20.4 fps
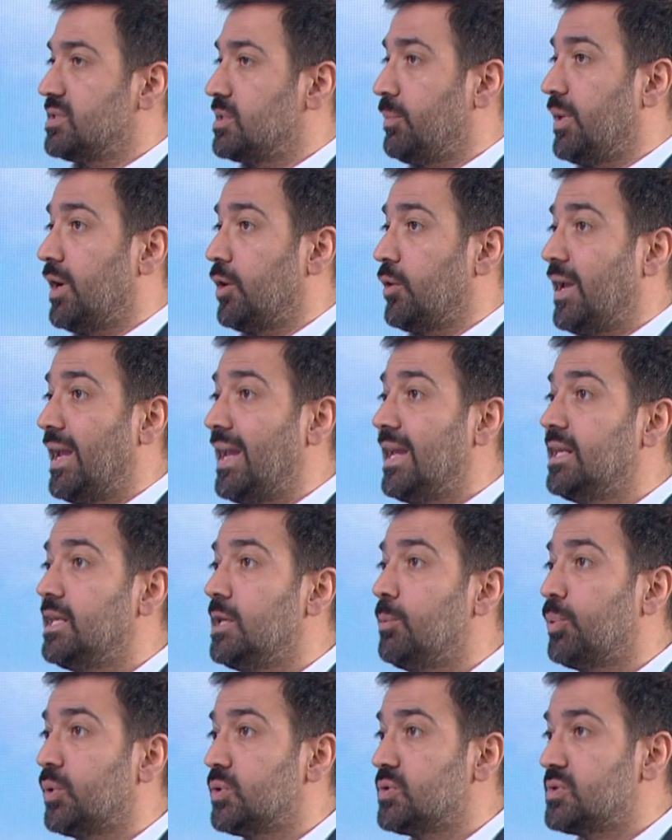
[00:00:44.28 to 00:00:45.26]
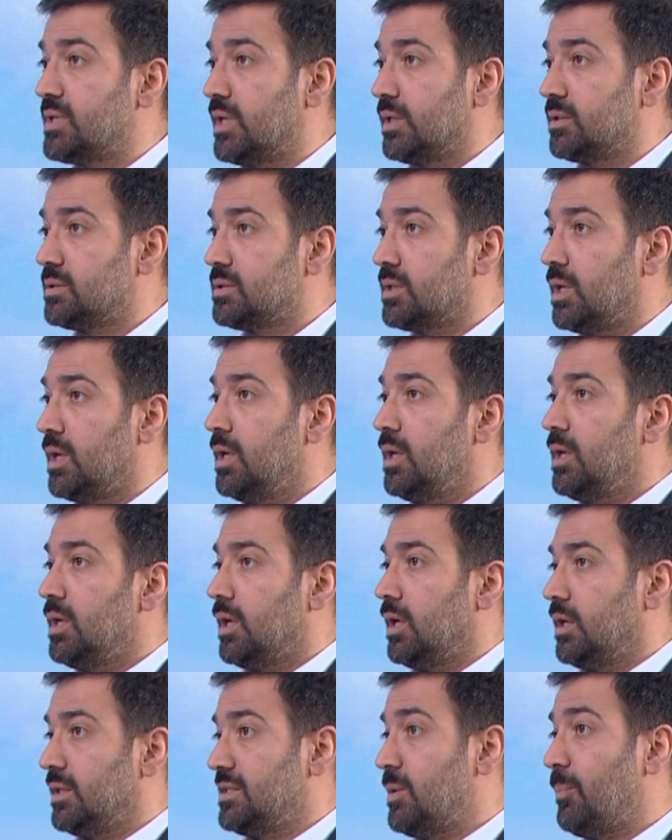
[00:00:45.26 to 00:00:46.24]
about 80%
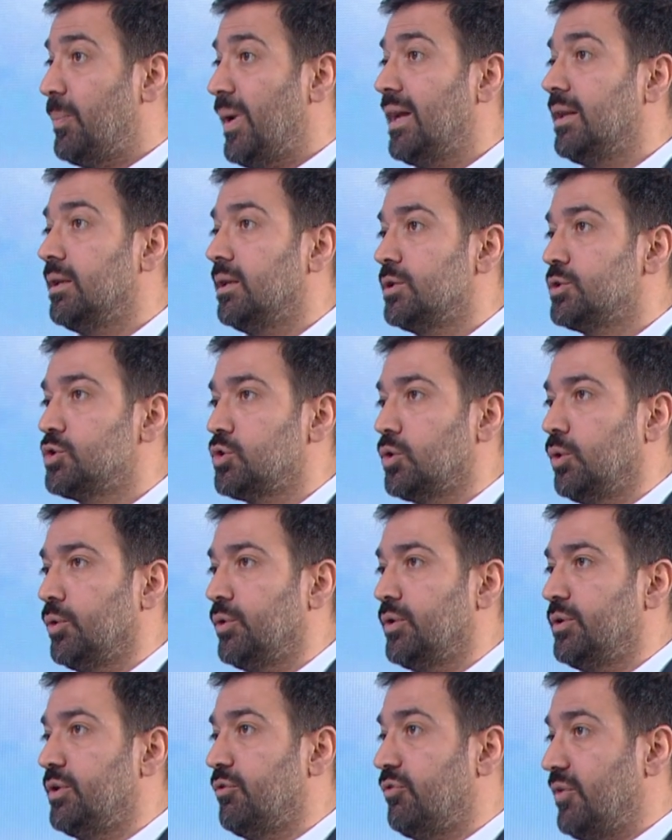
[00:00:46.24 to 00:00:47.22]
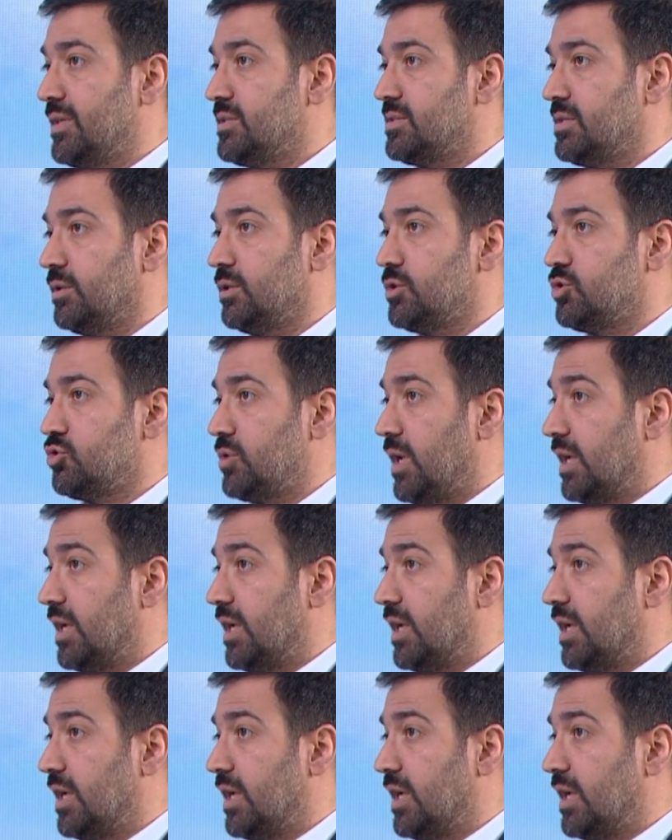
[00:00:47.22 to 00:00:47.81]
dependence on defense industry,